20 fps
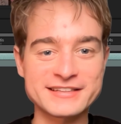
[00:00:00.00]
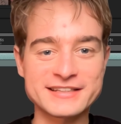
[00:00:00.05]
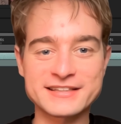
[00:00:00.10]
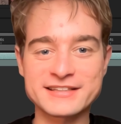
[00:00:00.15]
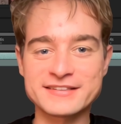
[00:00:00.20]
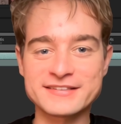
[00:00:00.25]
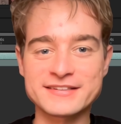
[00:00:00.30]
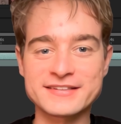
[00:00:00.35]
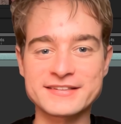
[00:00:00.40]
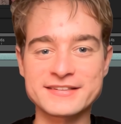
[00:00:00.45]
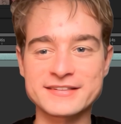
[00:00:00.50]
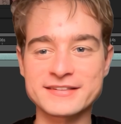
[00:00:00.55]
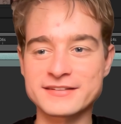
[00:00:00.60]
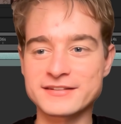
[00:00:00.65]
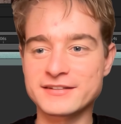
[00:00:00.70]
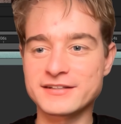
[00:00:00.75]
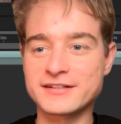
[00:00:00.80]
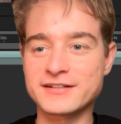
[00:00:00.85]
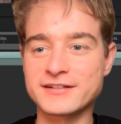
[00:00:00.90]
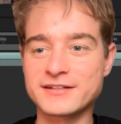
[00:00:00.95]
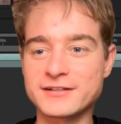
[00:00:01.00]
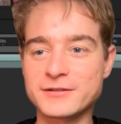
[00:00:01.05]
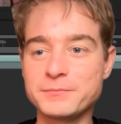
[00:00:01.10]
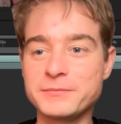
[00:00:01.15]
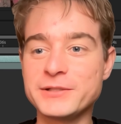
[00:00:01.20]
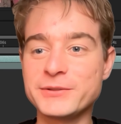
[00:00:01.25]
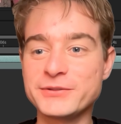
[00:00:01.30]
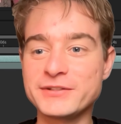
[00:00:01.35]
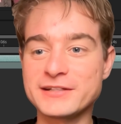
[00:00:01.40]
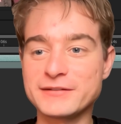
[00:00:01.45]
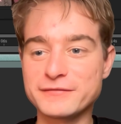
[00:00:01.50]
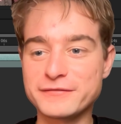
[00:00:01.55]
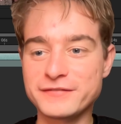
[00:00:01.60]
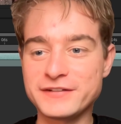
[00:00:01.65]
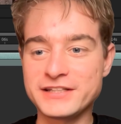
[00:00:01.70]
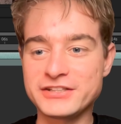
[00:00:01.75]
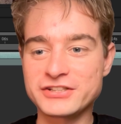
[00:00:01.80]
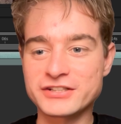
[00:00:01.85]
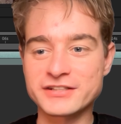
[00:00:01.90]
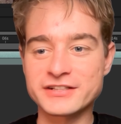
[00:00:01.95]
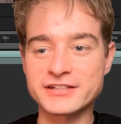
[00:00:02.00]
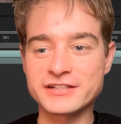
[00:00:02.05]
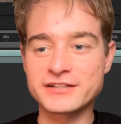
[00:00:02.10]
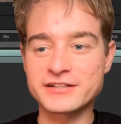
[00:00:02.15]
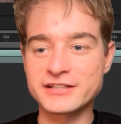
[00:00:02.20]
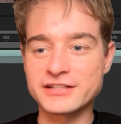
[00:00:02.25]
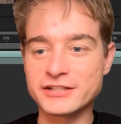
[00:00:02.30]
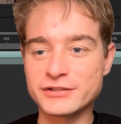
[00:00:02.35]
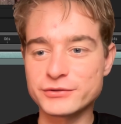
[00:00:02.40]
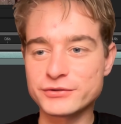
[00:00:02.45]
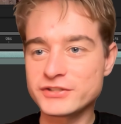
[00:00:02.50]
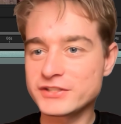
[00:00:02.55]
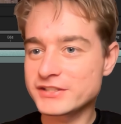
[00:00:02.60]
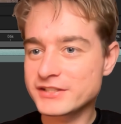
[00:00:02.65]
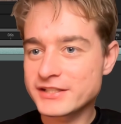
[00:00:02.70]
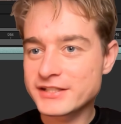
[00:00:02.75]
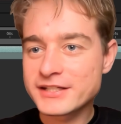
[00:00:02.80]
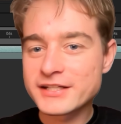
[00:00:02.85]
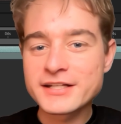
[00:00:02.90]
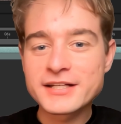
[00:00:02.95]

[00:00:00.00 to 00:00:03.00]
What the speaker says: that this is a built-in feature that you can use.